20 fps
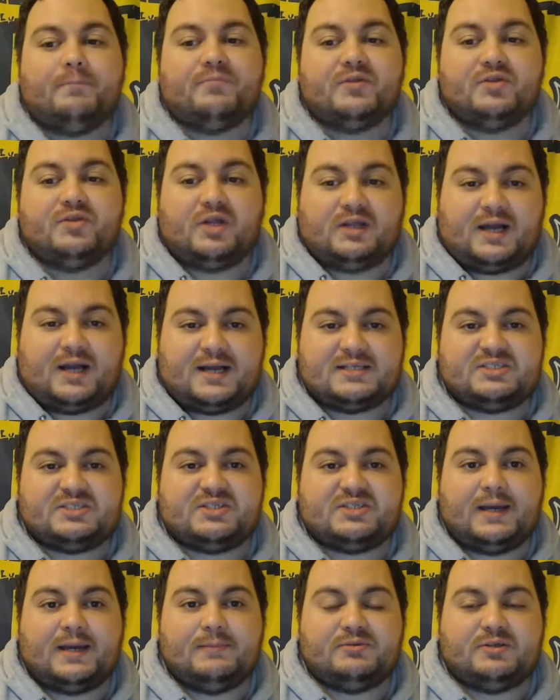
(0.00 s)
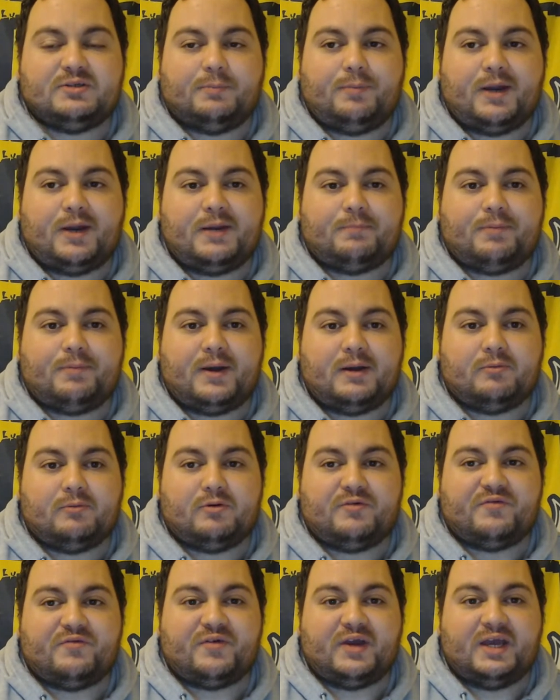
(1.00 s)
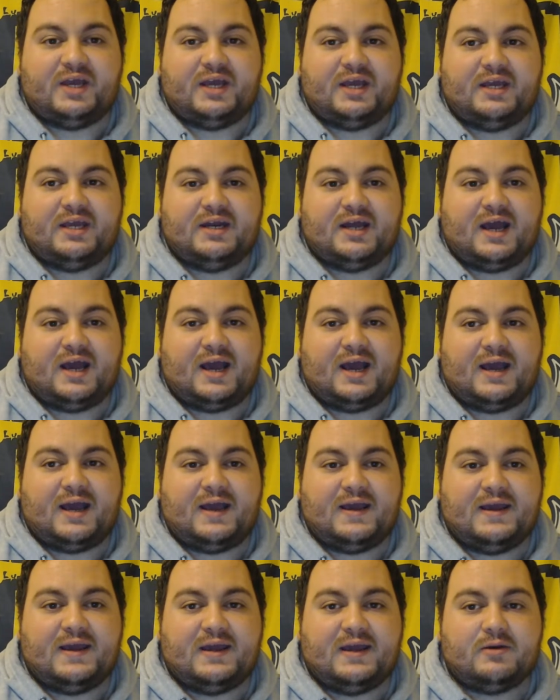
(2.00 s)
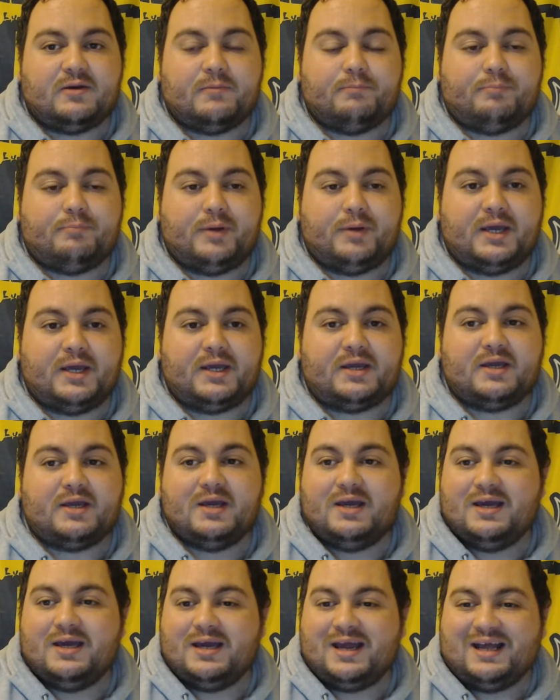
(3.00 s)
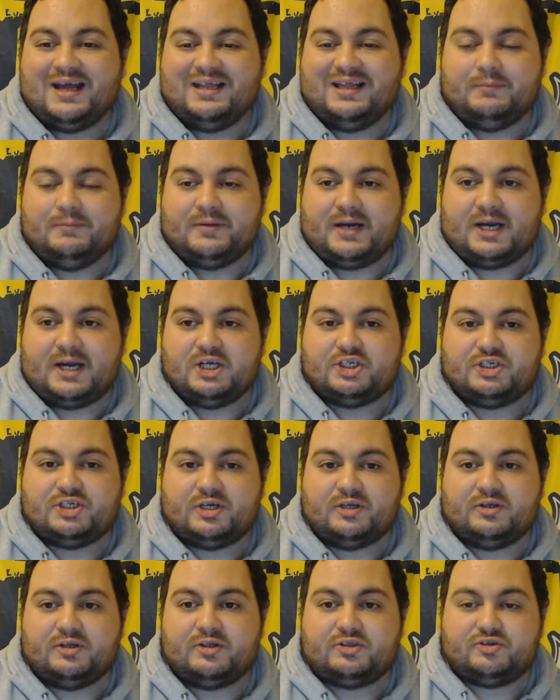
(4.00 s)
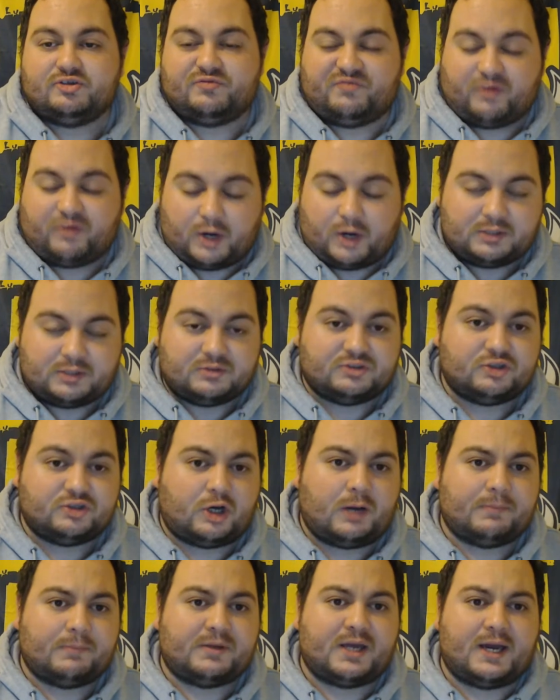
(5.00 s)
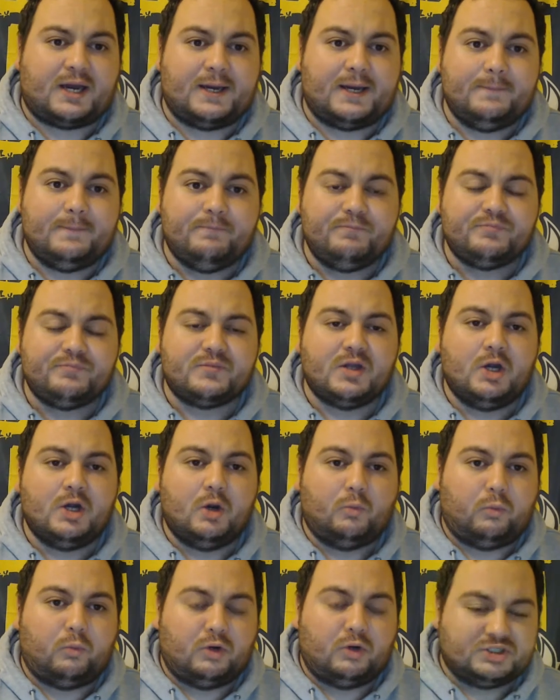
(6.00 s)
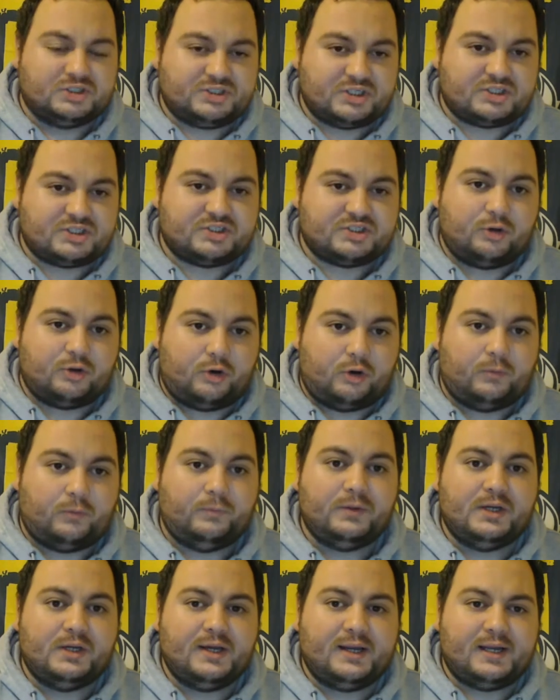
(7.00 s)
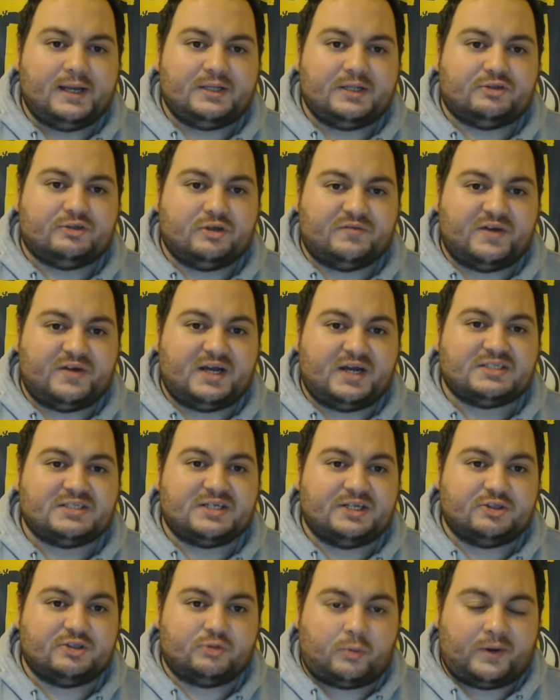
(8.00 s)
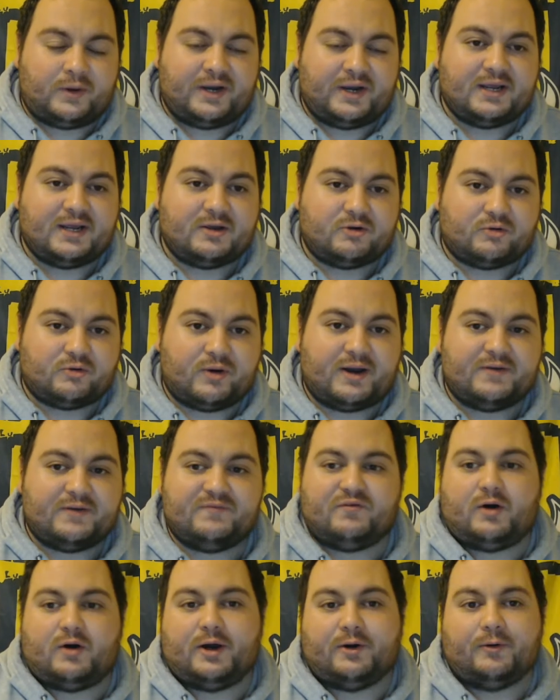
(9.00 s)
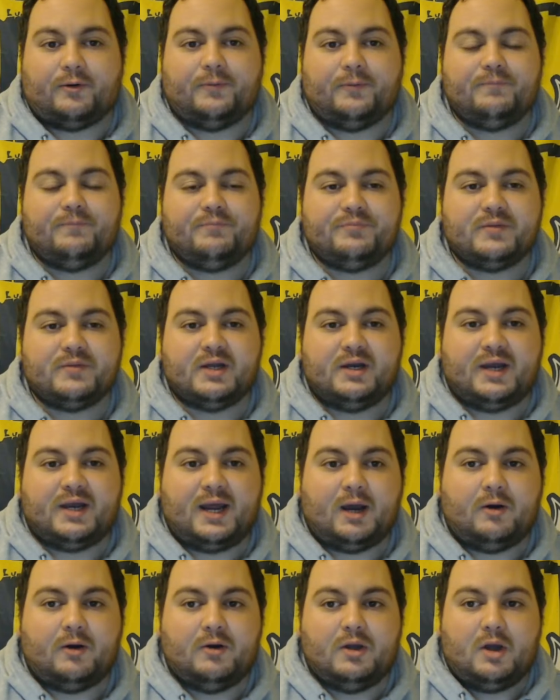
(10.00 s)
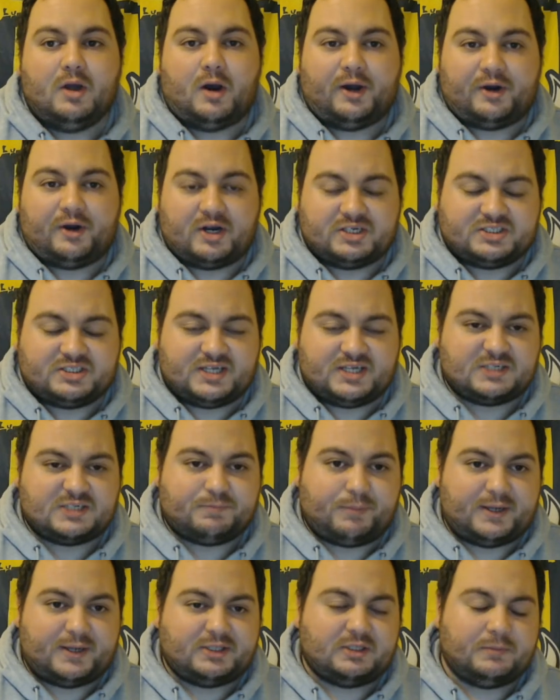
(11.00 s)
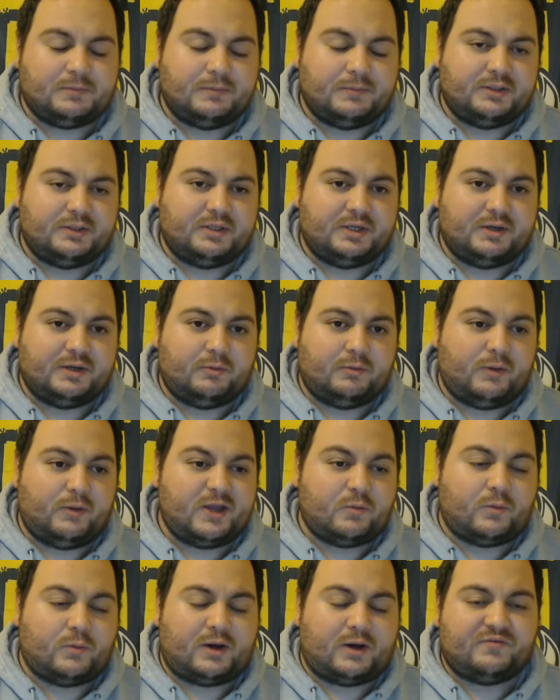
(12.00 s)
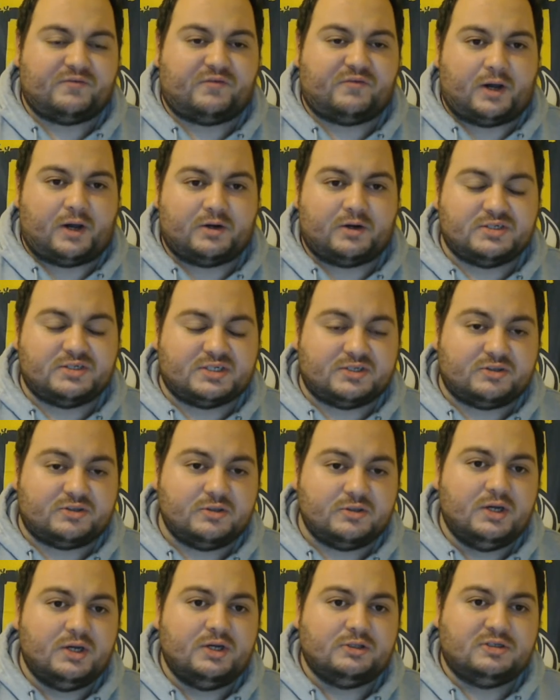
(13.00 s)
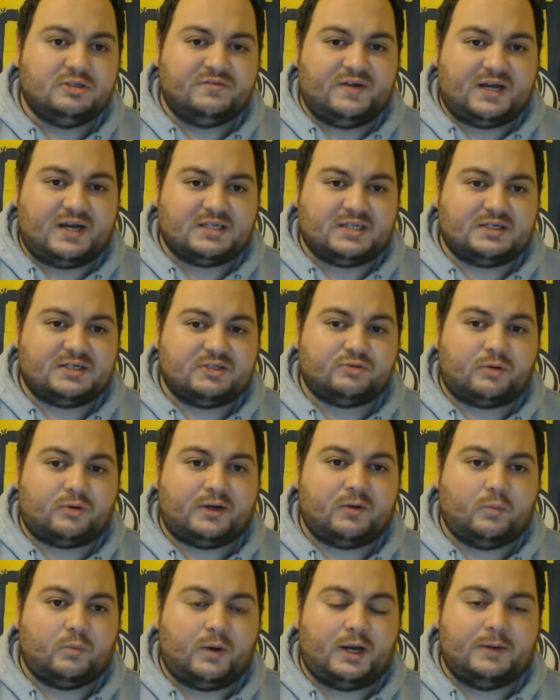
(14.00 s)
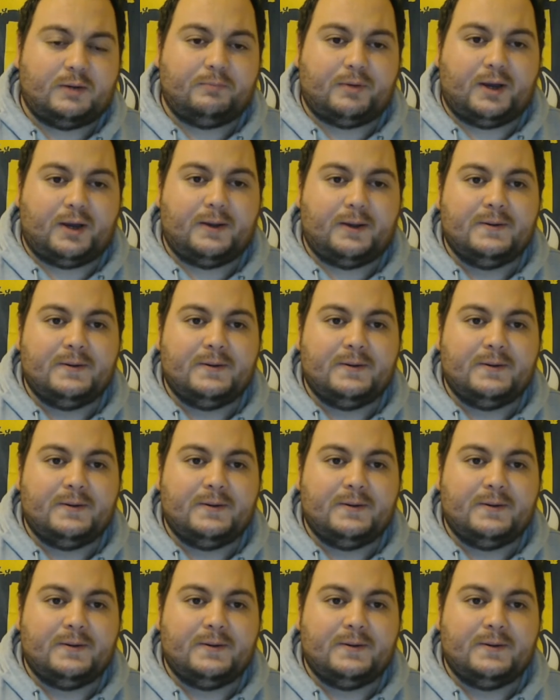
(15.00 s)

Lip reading: The last team to beat Penrith in a big elimination final type game was the Storm in the 2020 grand final. Now, I know South beat them in the week 1 finals in 2021, but